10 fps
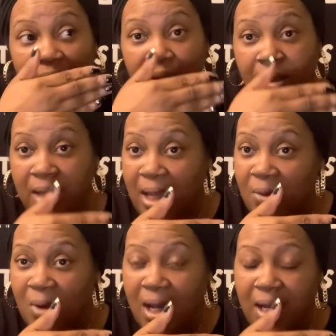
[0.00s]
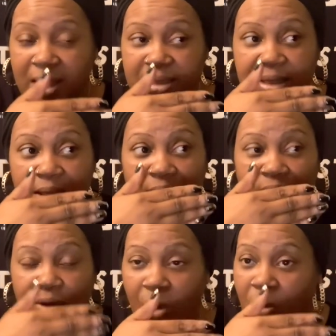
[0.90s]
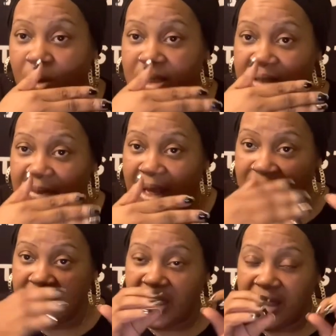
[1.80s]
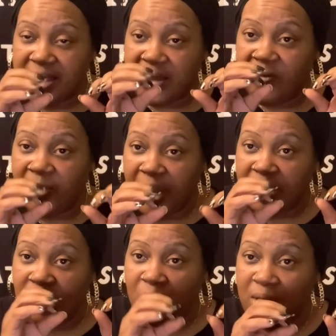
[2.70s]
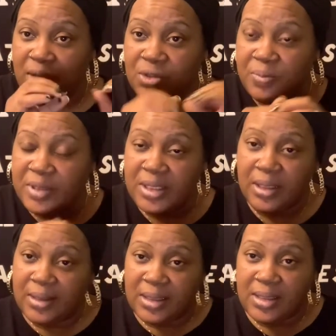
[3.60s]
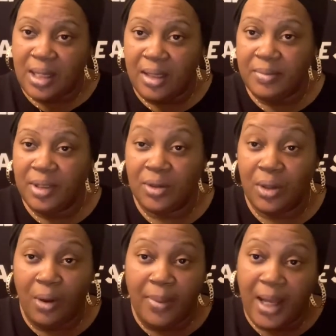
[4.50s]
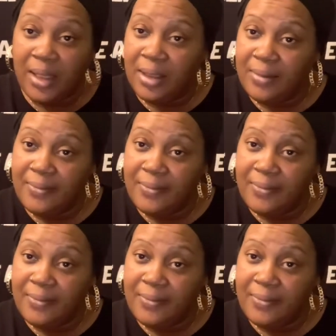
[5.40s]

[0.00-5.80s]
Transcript: Likewise, no one's magic is effective 100% of the time. Nobody.